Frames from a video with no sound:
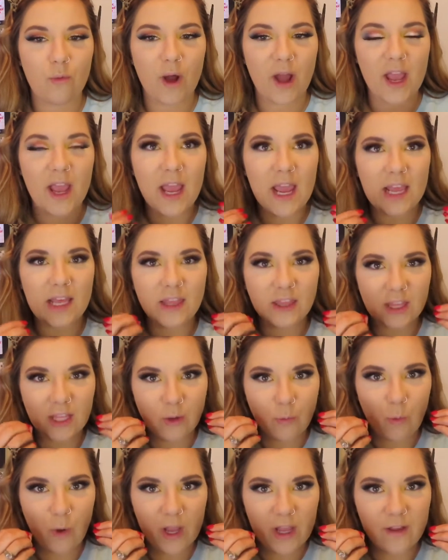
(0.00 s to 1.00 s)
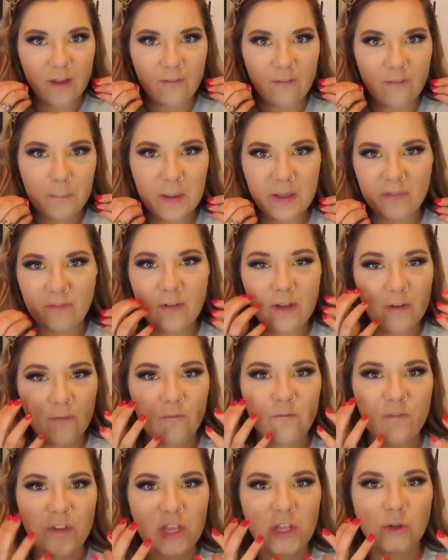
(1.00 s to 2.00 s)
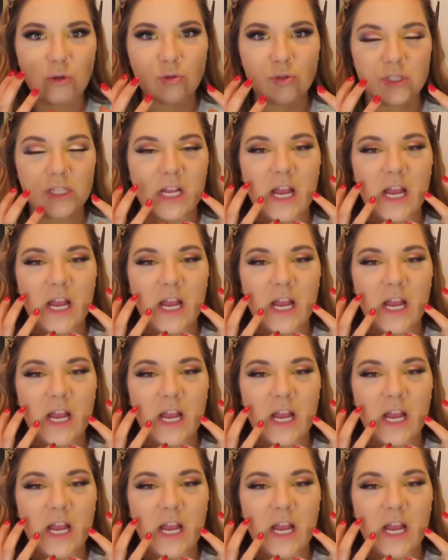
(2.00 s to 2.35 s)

hate the way it feels.